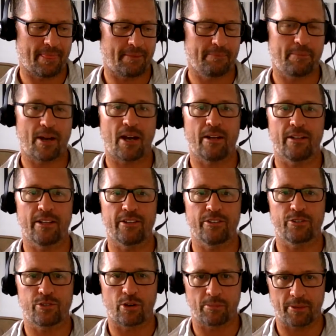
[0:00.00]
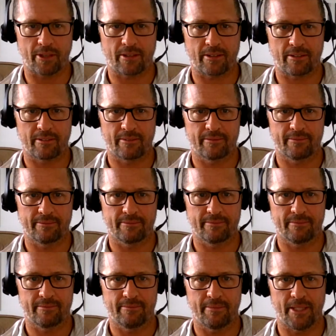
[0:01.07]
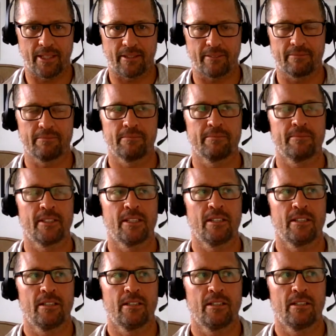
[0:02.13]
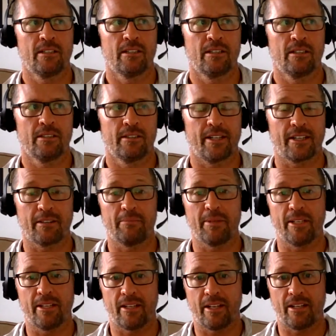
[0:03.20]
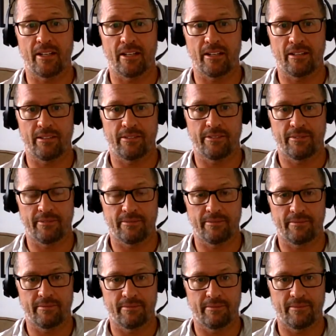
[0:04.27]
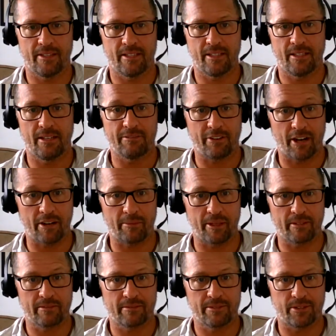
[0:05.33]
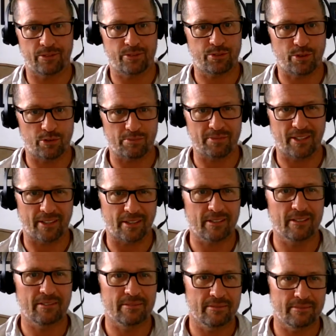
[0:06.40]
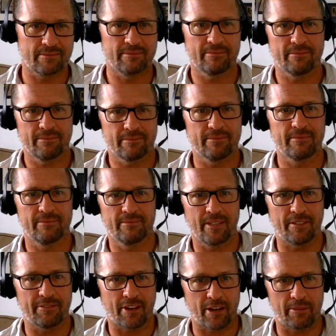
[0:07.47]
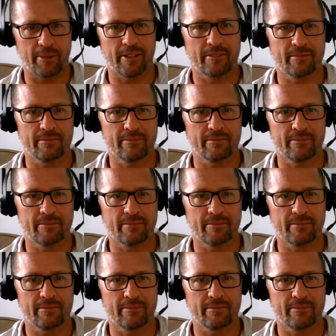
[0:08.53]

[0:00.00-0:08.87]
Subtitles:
polytropic, meaning they can be in any environment, so trope like environment,